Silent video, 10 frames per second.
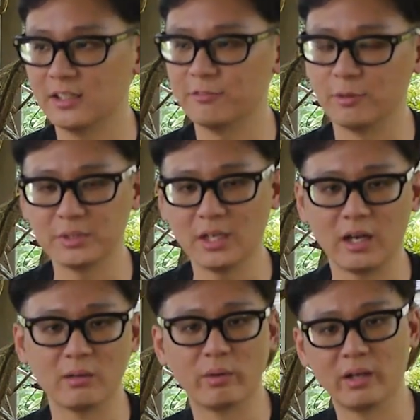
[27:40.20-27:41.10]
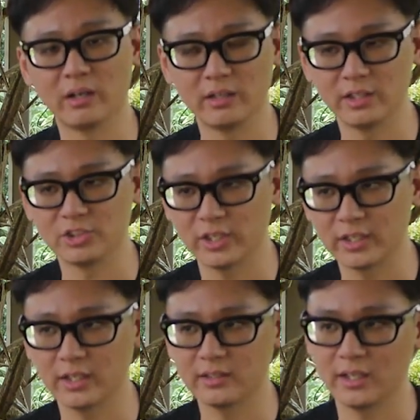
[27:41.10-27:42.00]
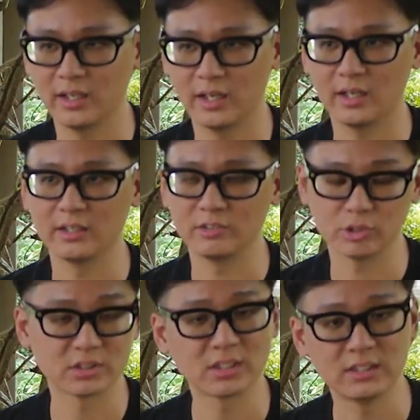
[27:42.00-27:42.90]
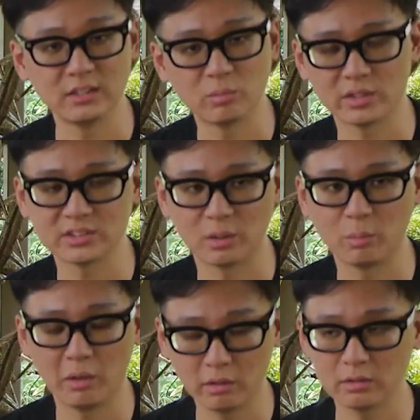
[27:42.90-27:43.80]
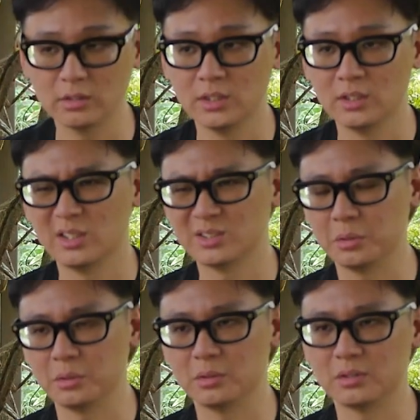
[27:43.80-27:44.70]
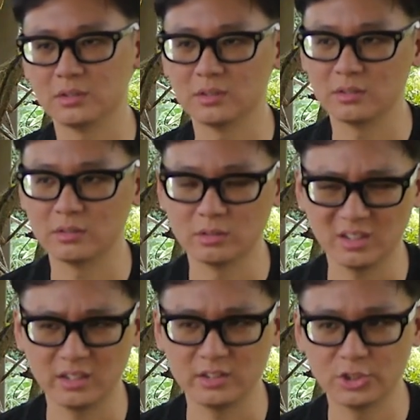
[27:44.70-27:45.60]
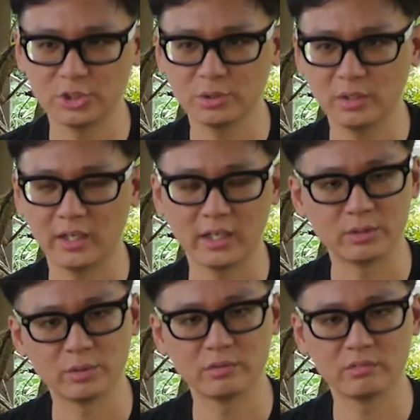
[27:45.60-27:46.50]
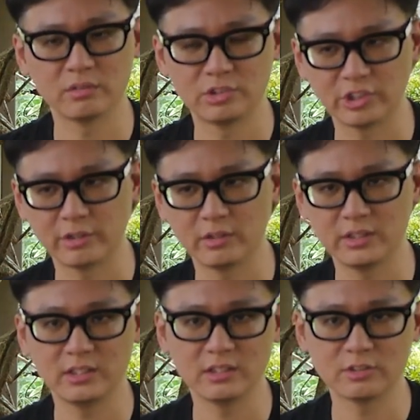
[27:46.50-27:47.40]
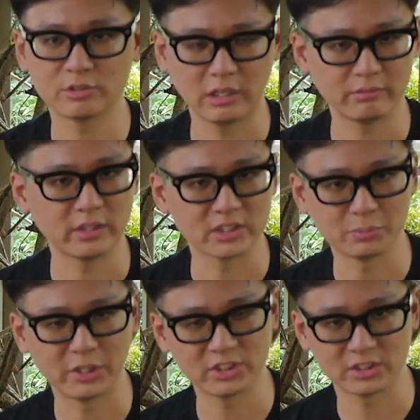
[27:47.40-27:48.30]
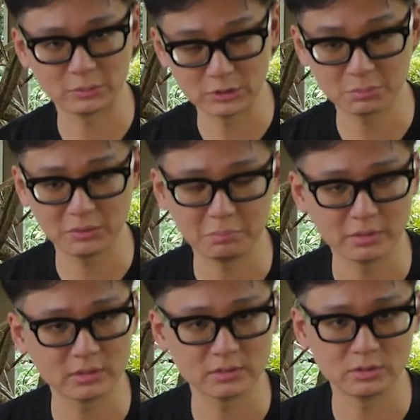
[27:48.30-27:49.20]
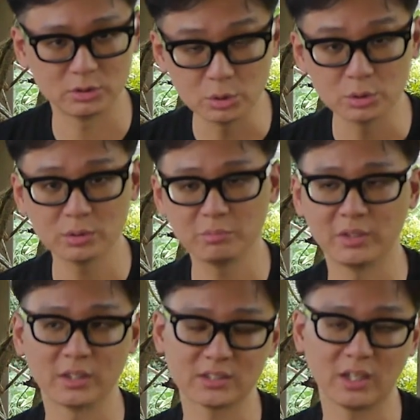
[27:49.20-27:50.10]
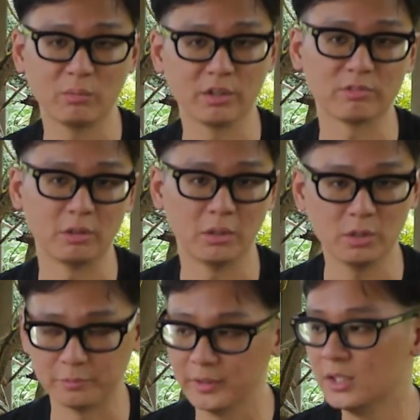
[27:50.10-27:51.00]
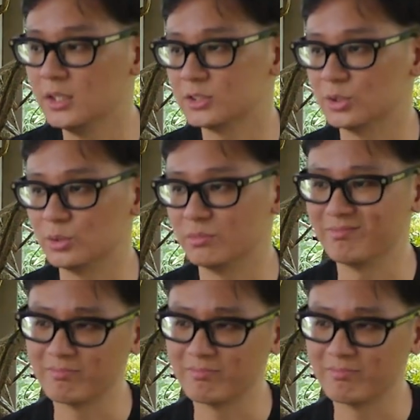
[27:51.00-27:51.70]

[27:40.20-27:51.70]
For me, I wear a jacket that I just clean once in a while, so not an issue, and I don't generally travel as much as most people do because I work from home. So